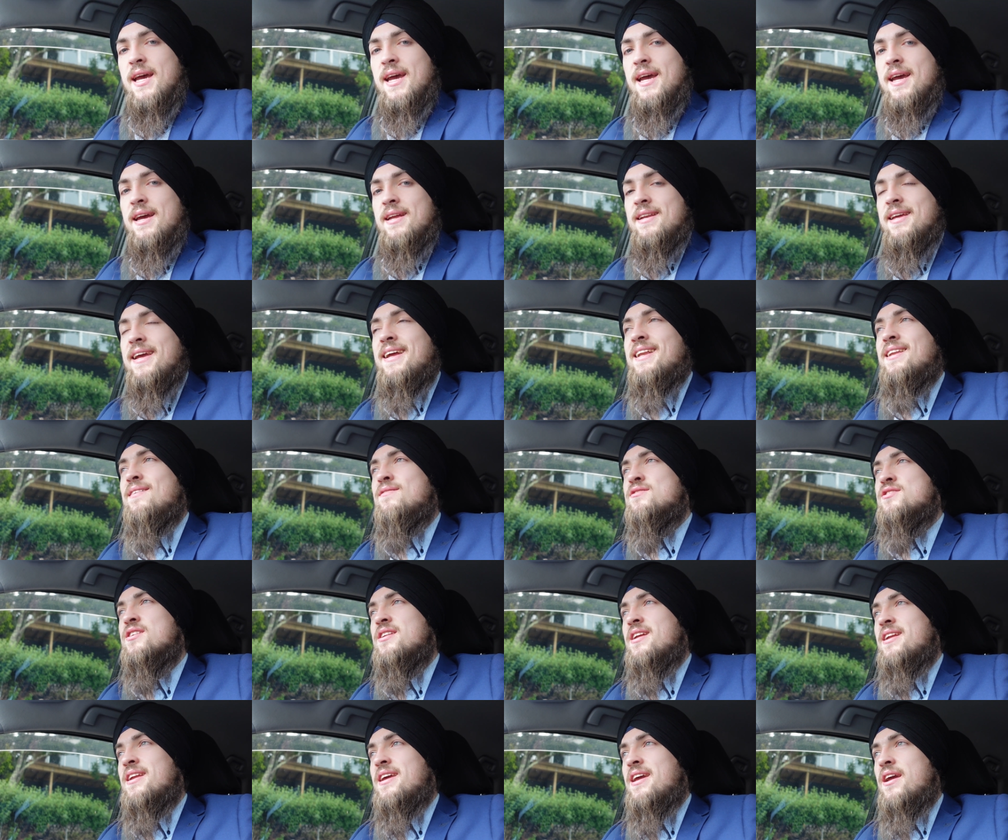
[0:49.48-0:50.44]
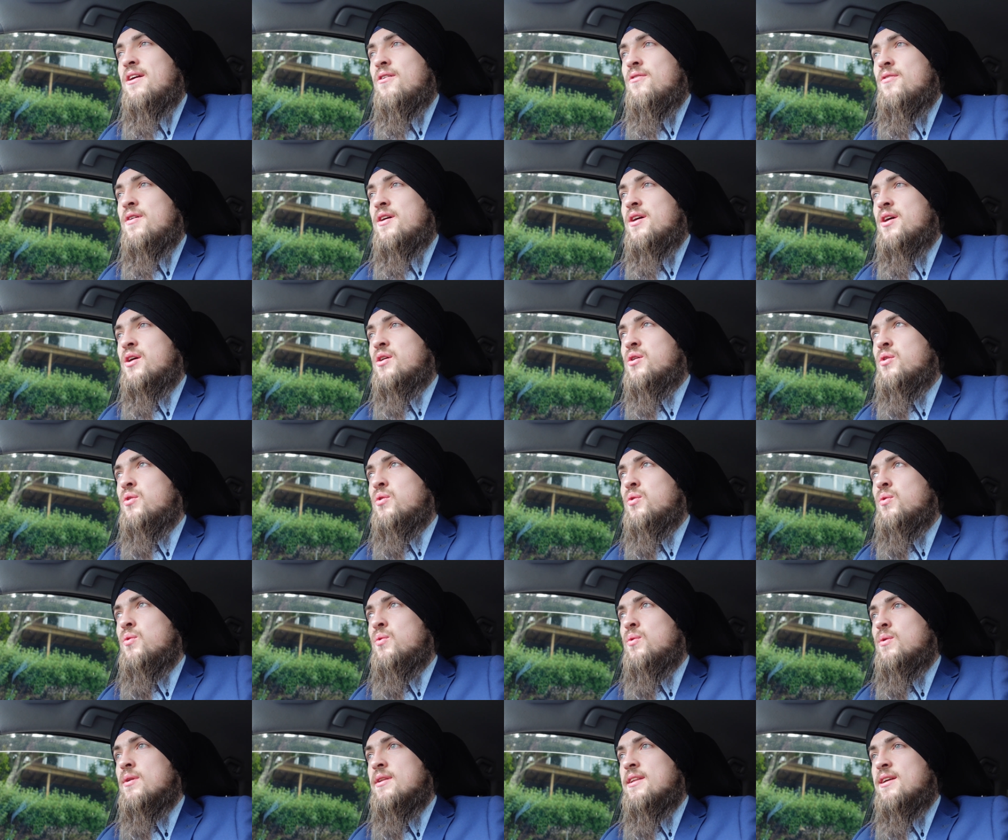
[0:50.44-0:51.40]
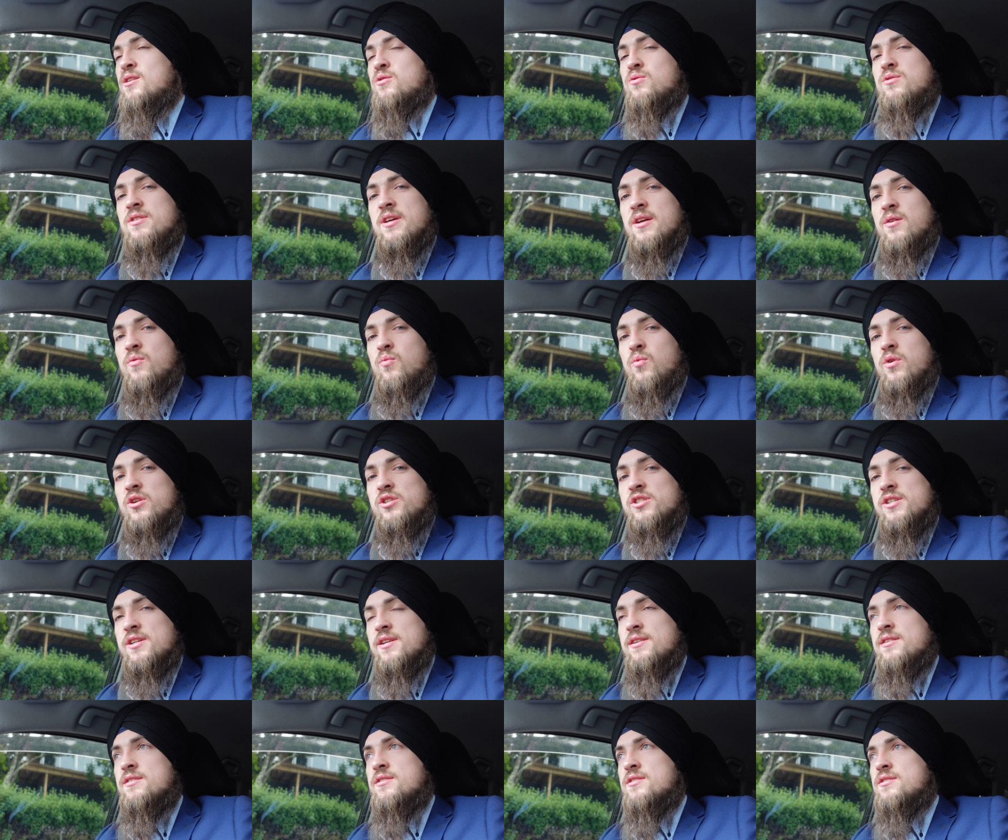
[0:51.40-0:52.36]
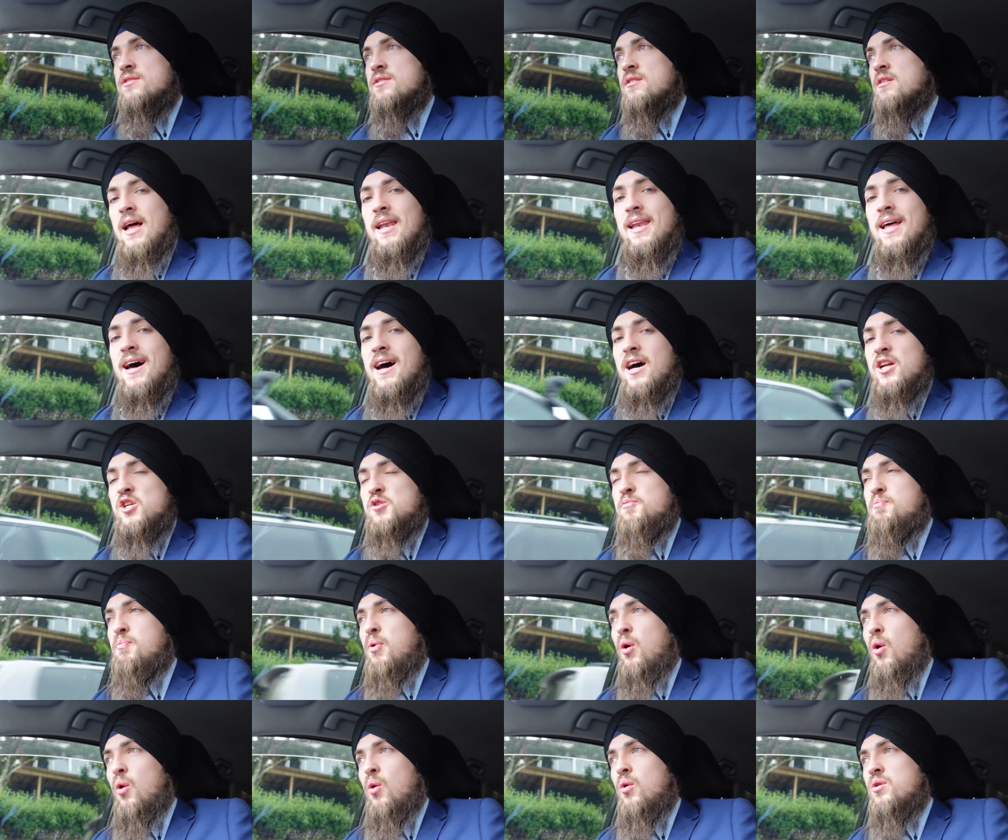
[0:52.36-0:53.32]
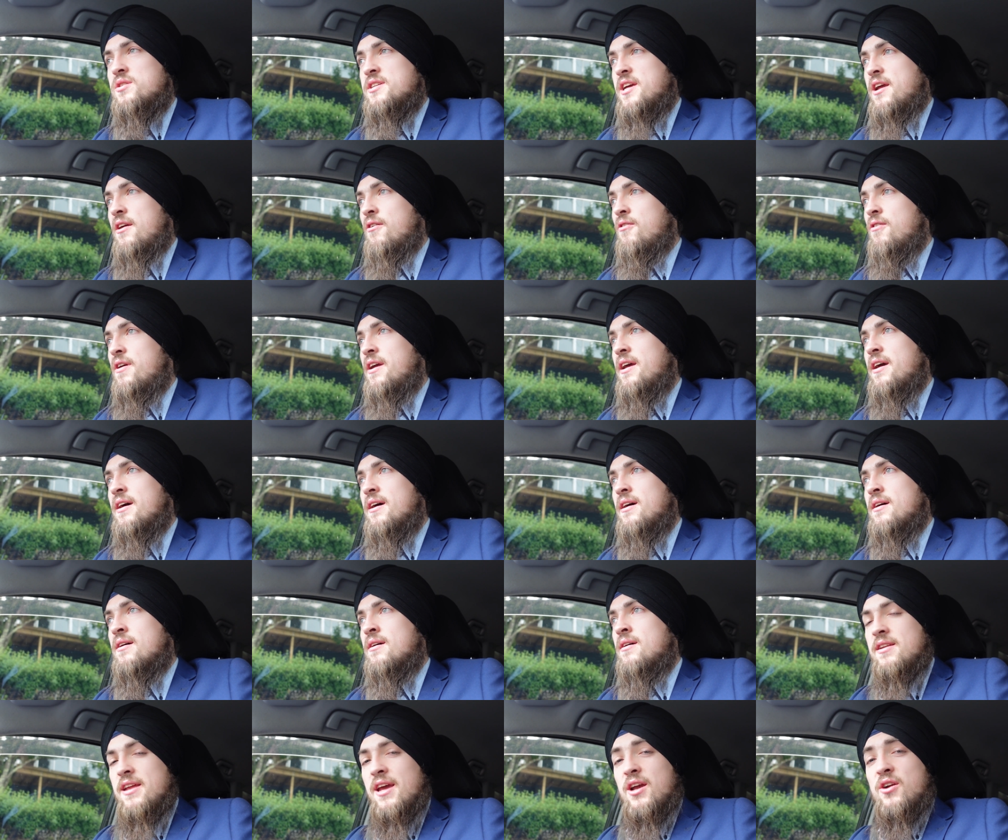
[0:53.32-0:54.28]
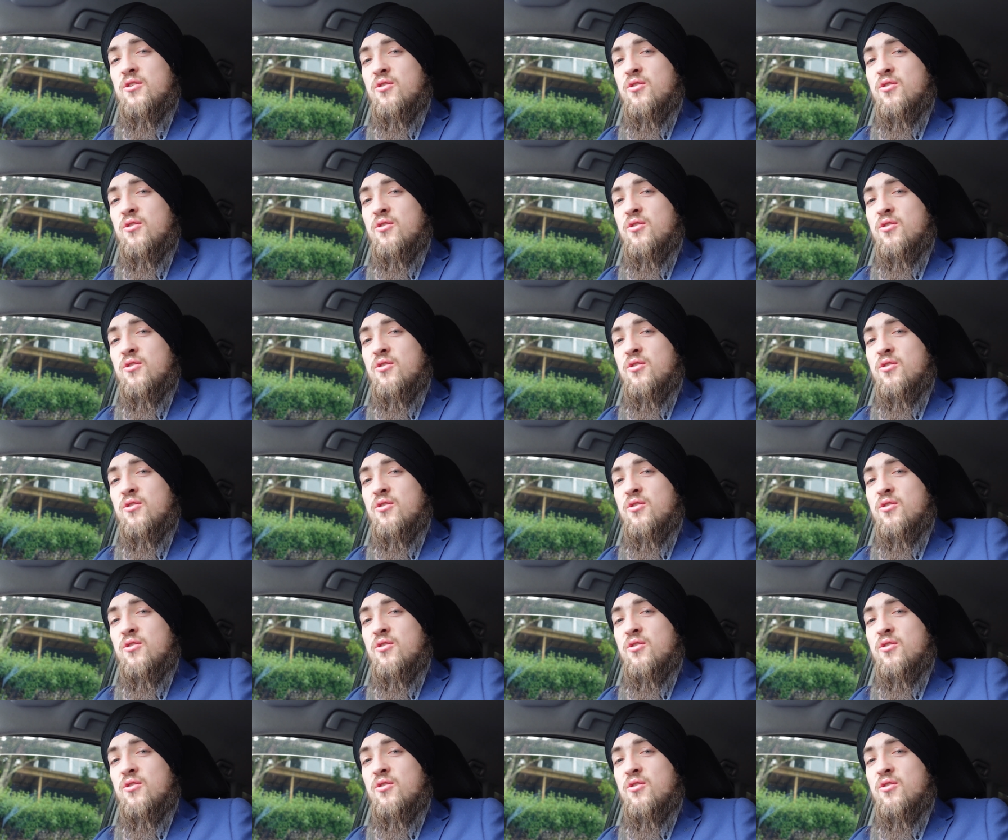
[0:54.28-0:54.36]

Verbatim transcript: and he lives in an area called Lyttelton, which is a large port area near